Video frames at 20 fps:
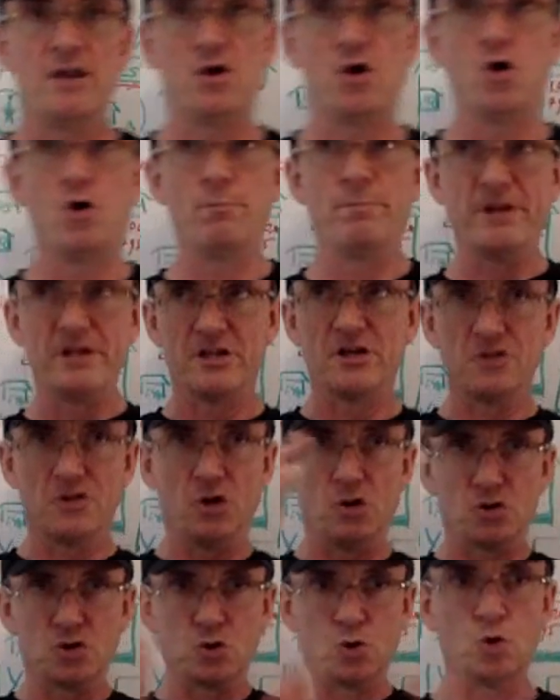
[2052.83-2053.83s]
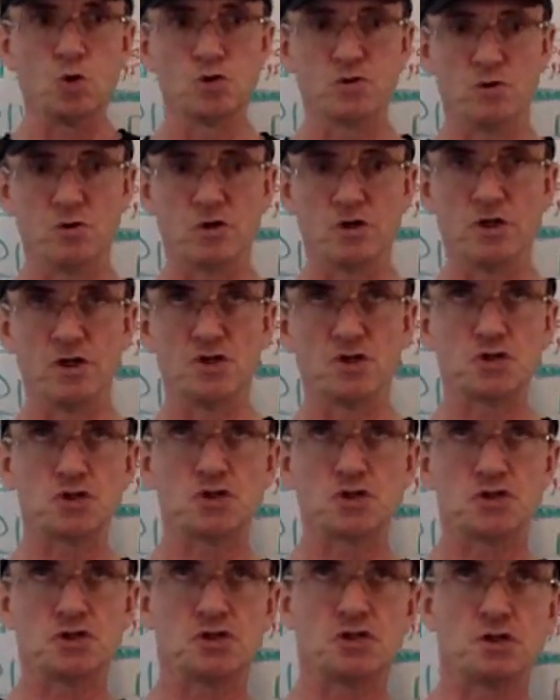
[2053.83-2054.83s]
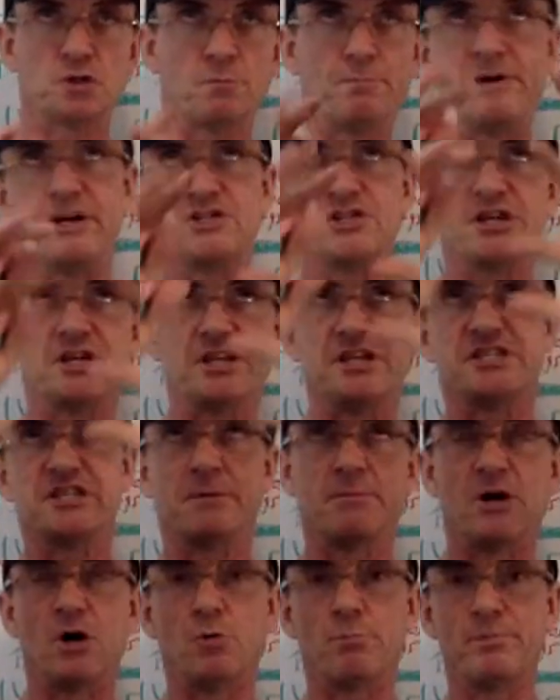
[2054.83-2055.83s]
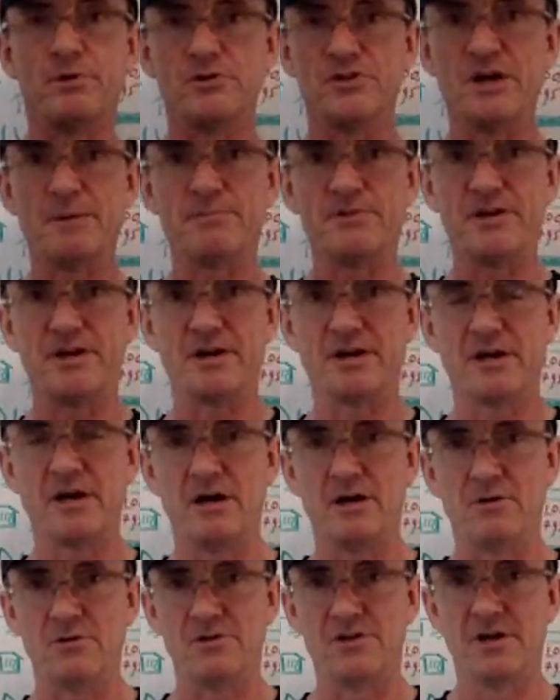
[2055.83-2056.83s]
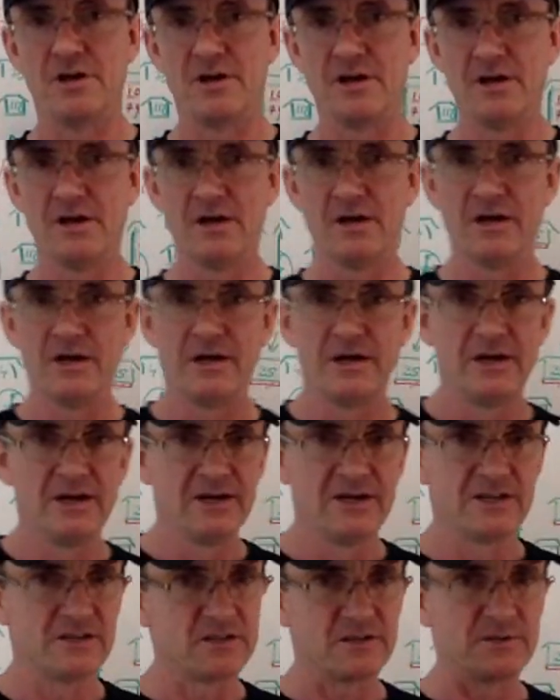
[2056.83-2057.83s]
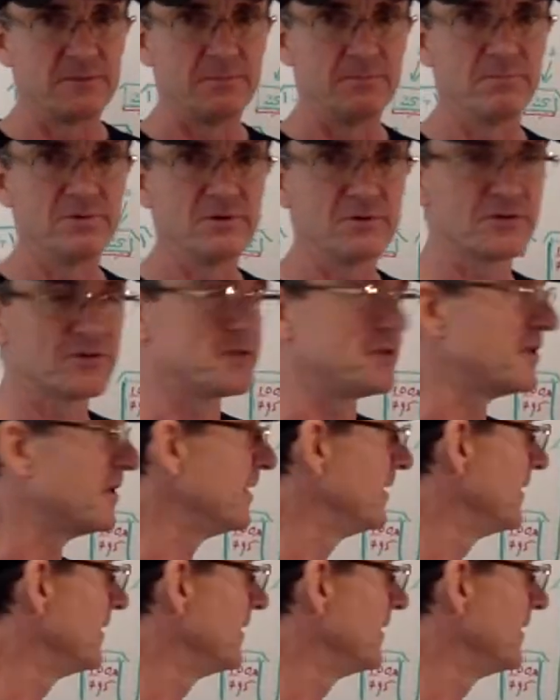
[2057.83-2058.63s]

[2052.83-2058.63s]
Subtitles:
and hoping that those tools are gonna magically somehow build up their account. It's bullshit.